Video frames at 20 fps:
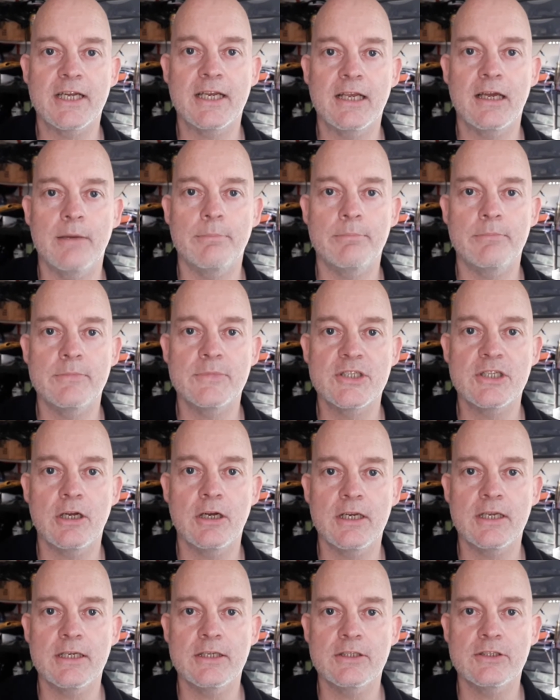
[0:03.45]
and I'm
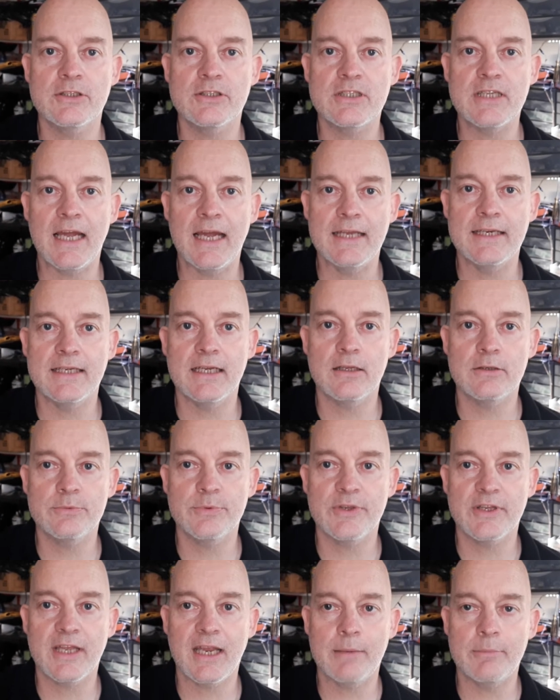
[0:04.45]
starting just handheld
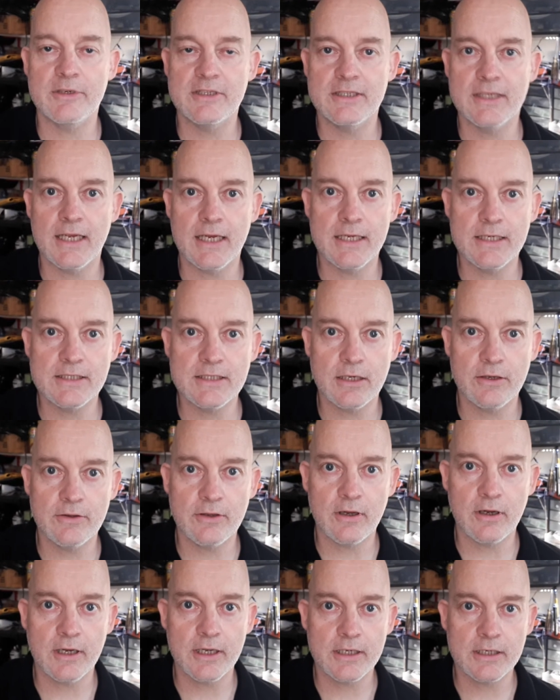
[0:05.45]
with the camera today so
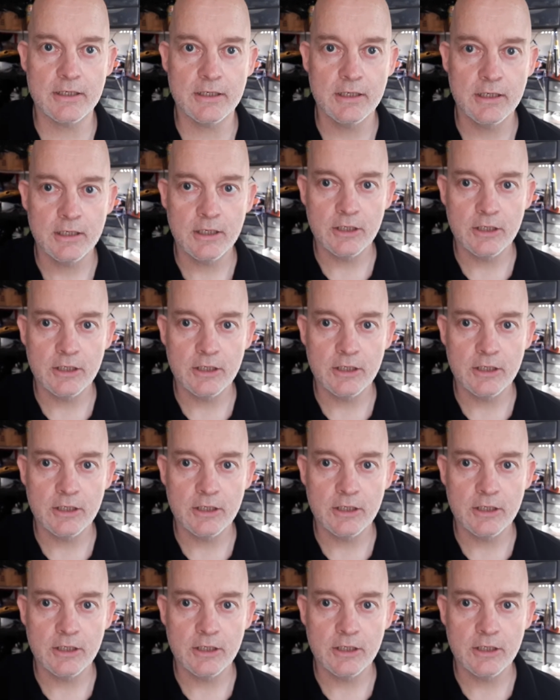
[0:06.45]
that I can